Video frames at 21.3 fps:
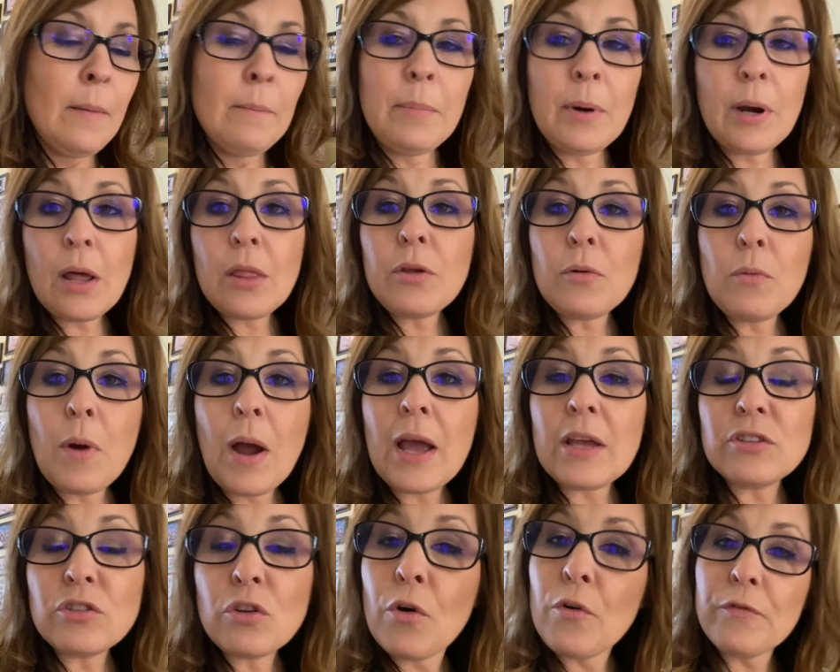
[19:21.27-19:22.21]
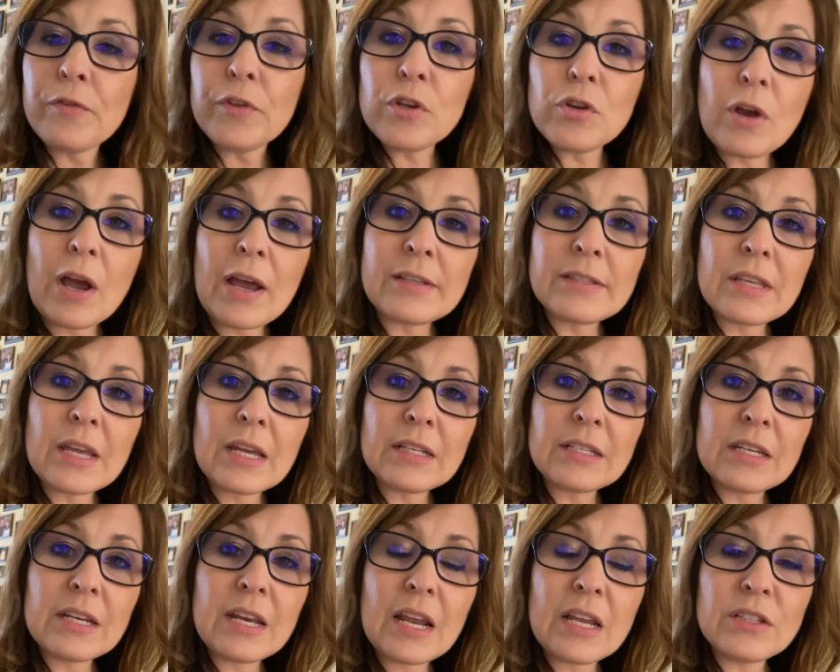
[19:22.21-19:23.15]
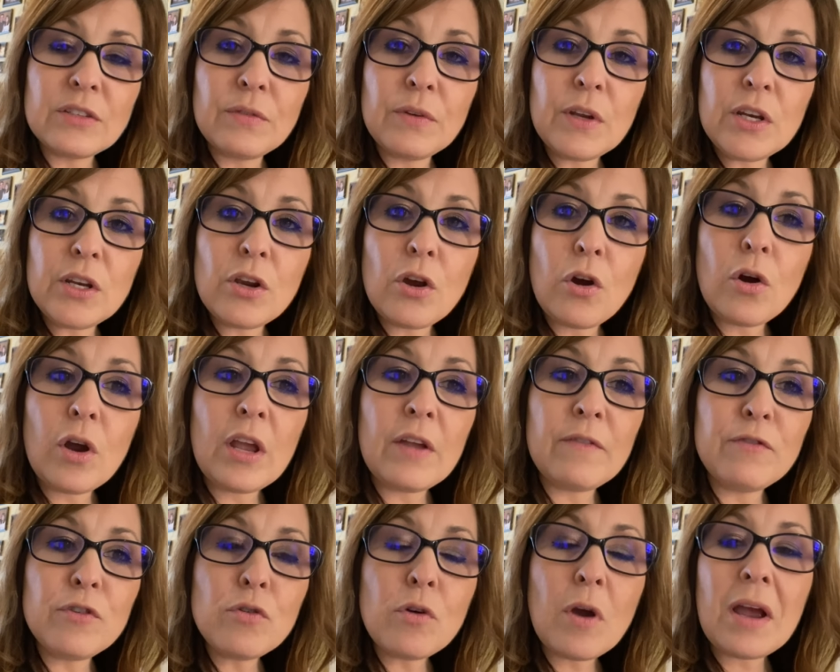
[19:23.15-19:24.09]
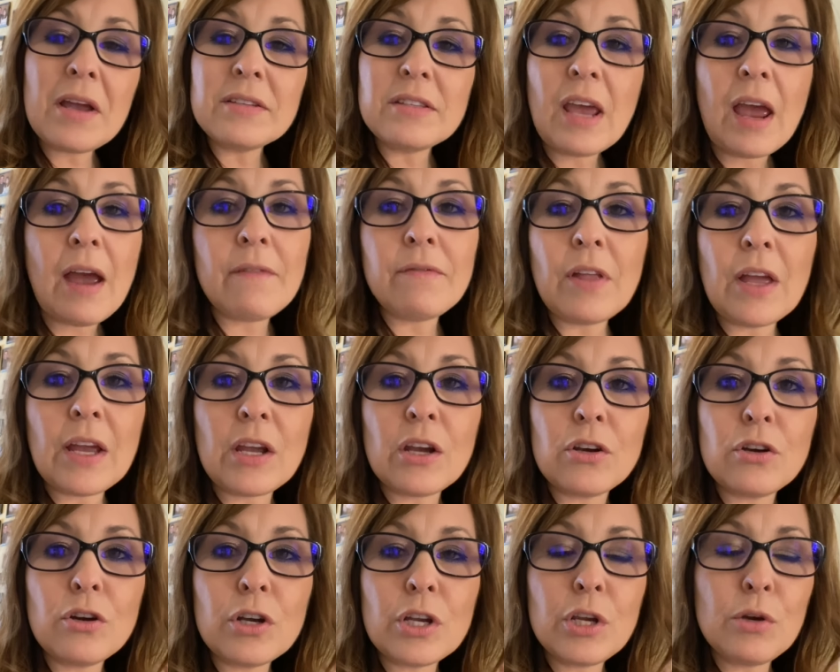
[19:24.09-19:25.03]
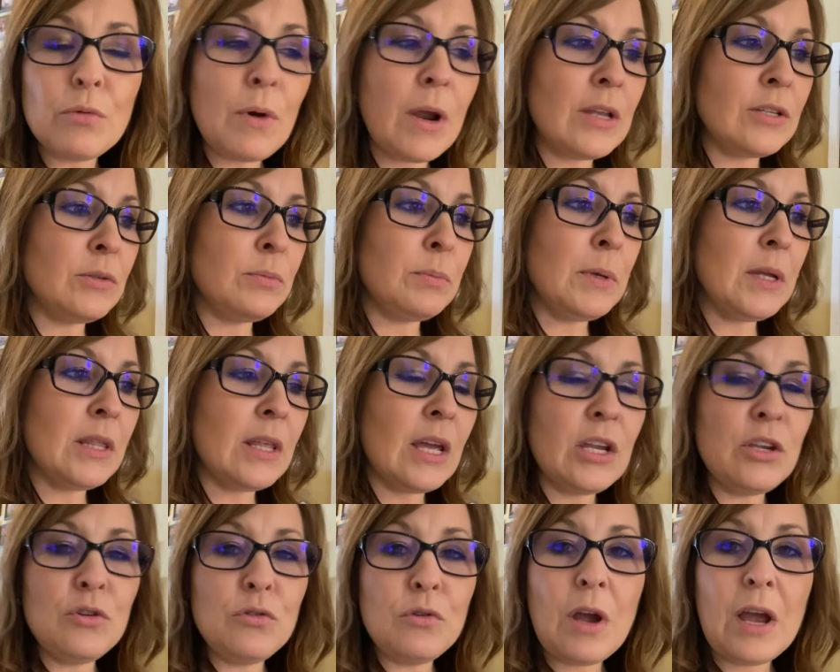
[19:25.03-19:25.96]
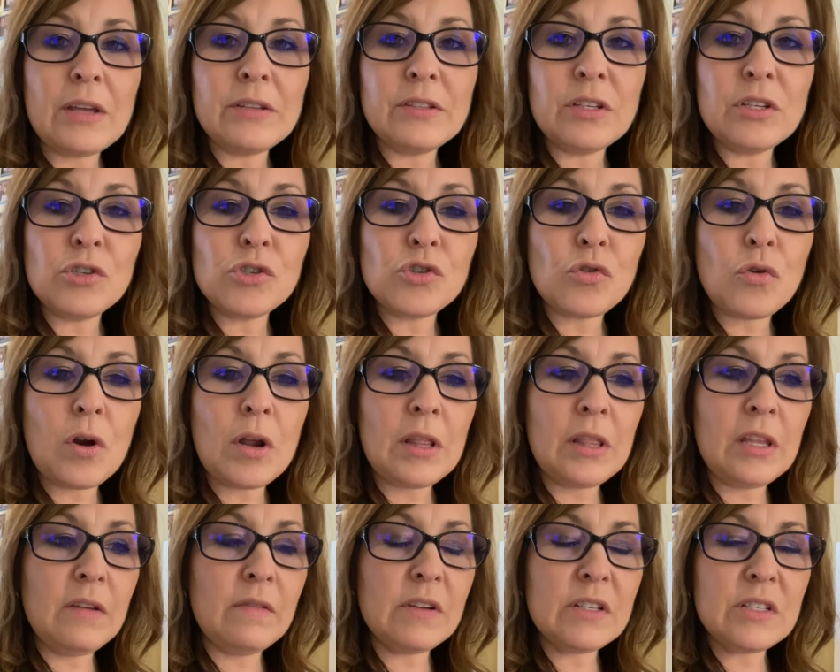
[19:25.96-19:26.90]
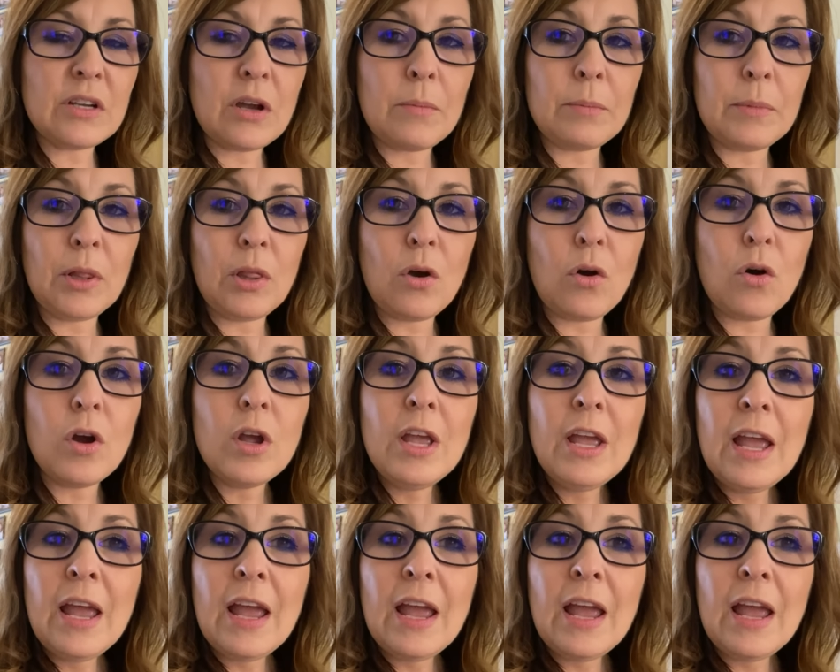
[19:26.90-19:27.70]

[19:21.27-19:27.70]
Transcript: But otherwise, hopefully you guys liked today's video. If you guys have like a cookie recipe that you guys enjoy, leave it down below.